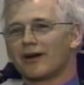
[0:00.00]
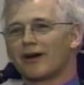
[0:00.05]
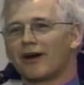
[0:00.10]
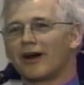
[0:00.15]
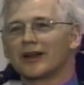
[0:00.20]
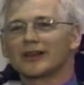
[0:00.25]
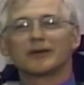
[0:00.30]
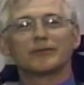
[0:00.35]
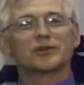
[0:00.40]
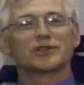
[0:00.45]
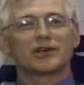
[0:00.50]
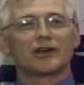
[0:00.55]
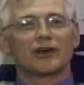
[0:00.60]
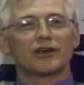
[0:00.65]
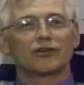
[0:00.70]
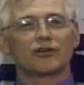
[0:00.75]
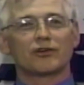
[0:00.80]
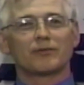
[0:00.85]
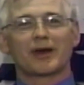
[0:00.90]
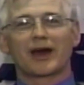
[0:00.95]
Our libertarian
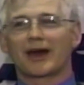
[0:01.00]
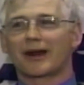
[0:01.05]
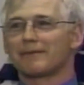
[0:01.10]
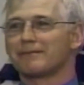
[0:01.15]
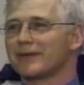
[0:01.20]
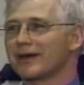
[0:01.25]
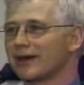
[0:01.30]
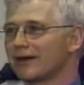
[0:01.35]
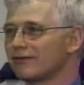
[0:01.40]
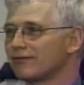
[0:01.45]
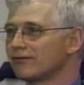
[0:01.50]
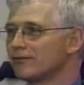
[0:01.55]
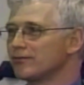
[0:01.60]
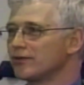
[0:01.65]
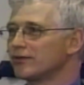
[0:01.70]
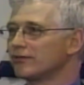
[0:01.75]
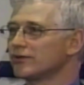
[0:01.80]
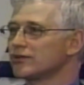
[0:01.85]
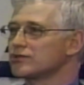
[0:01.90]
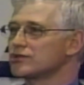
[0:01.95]
group had a man from the
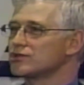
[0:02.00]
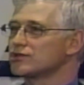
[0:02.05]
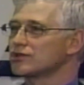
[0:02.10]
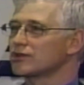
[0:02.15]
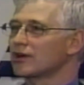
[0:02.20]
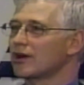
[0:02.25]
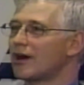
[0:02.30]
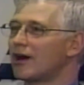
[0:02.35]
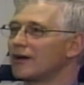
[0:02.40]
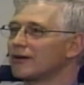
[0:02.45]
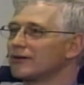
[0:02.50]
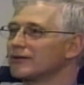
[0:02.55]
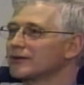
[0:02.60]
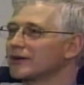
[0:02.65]
University of Chicago